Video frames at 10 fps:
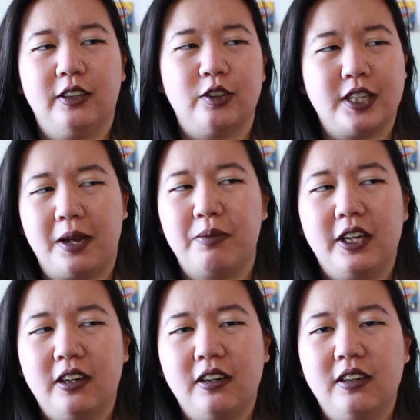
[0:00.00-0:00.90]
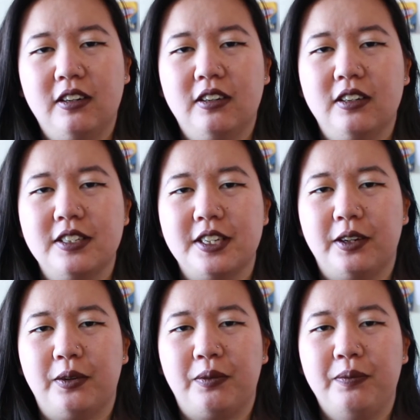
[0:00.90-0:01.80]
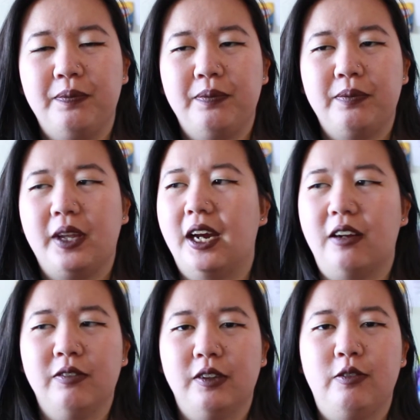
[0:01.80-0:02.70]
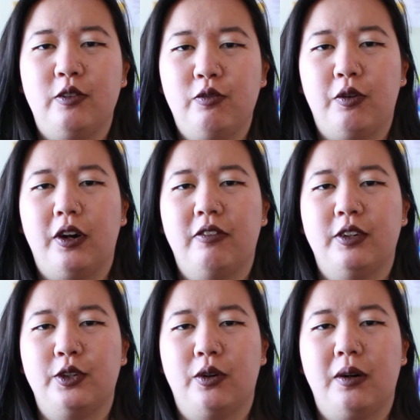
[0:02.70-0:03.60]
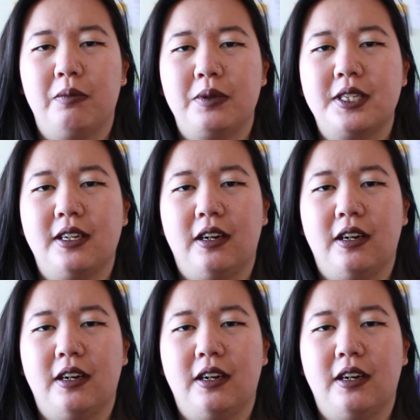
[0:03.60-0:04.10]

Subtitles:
your time there. So yeah, I've lived in 4 different dorms.